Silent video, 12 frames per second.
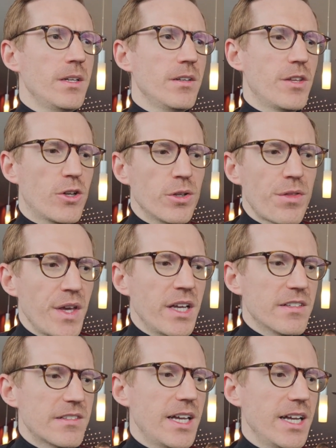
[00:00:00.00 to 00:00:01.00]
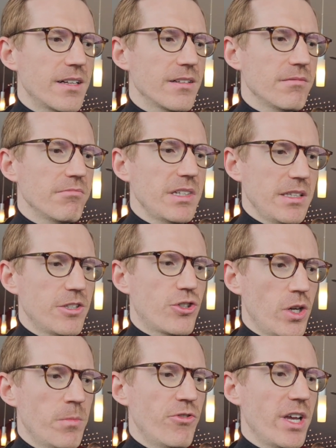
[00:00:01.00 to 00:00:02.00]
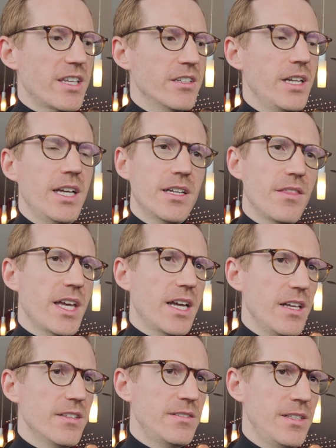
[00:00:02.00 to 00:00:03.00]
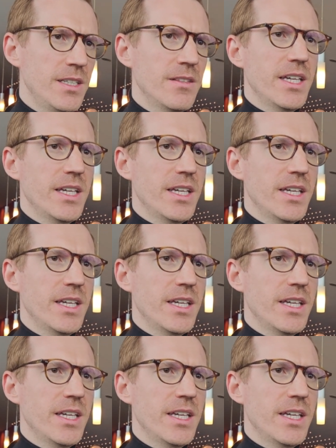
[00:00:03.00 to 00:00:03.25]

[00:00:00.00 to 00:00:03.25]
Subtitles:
The good thing is, like, the German regulator, they are listening,